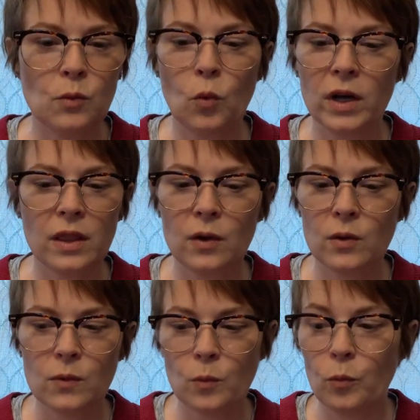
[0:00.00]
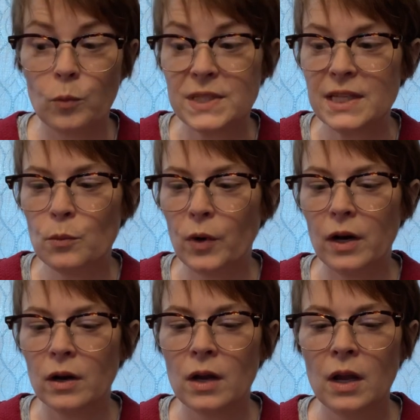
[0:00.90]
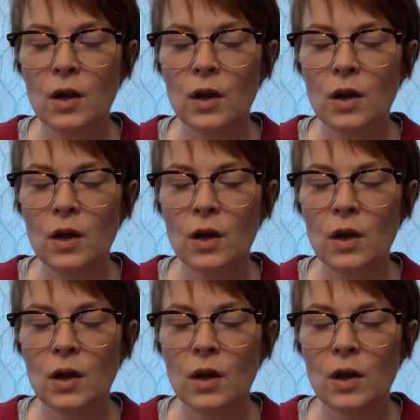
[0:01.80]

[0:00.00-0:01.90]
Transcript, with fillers: one of those somewhere,